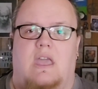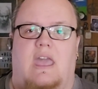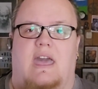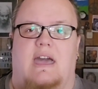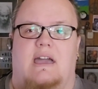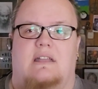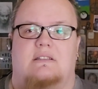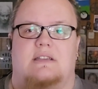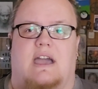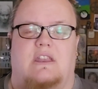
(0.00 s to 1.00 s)

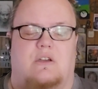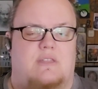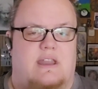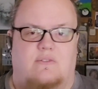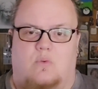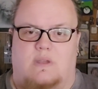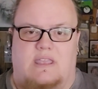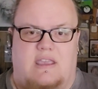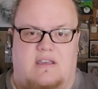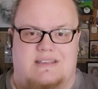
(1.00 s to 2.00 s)
And I know that everyone
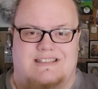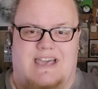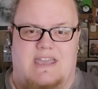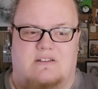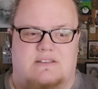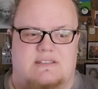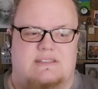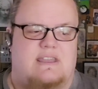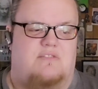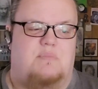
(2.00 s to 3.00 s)
carries lighters and
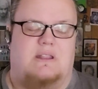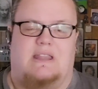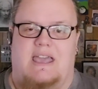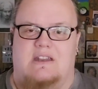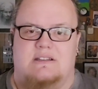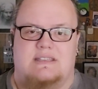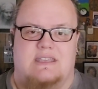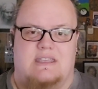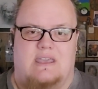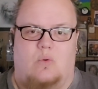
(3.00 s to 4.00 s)
stuff, but lighters
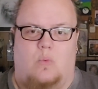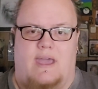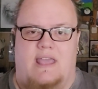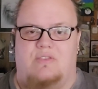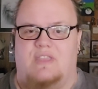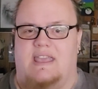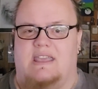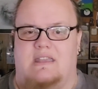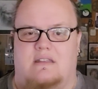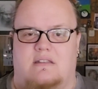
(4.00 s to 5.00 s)
can get wet. They
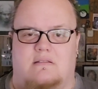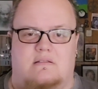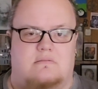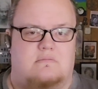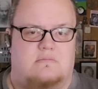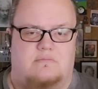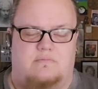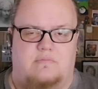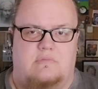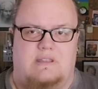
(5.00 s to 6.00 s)
can
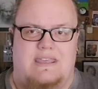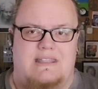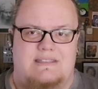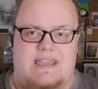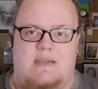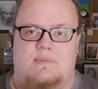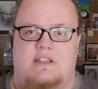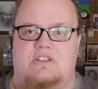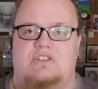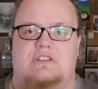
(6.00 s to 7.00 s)
get
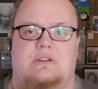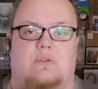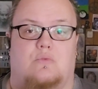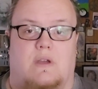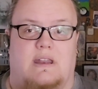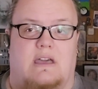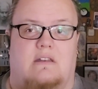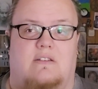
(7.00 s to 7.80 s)
damaged. You can run out